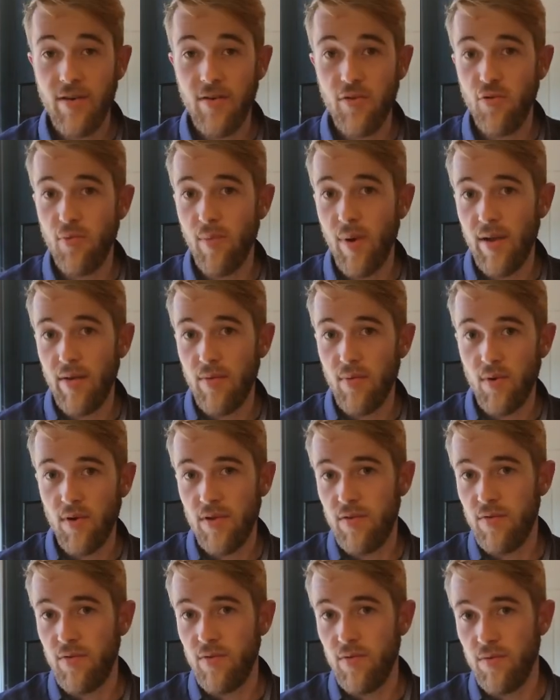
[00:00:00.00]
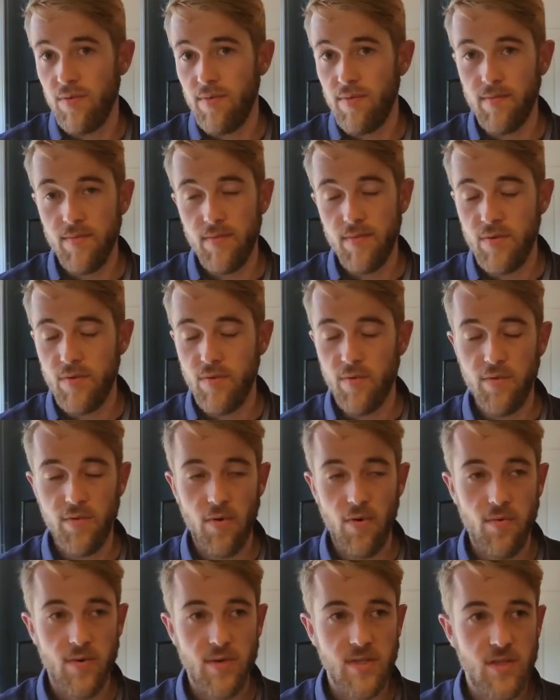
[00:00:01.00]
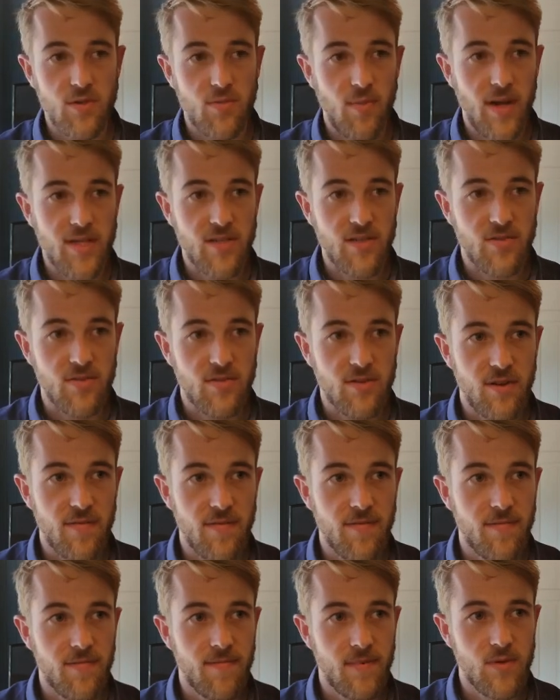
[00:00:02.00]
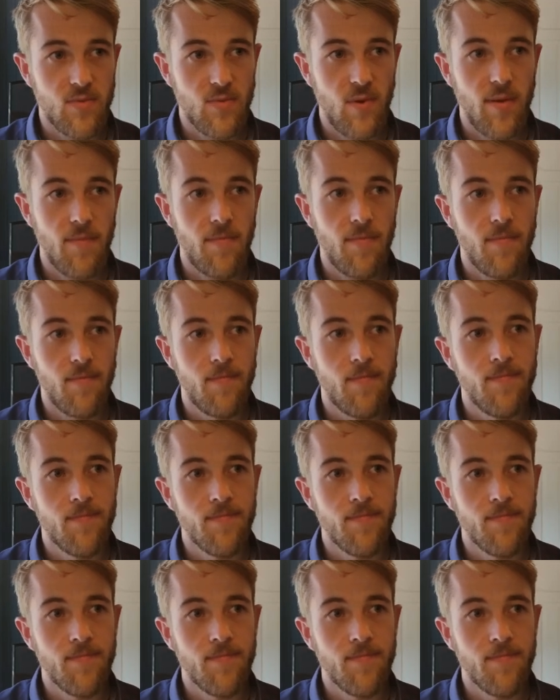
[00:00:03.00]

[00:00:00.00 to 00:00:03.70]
And you might want to throw in some extra stuff as well.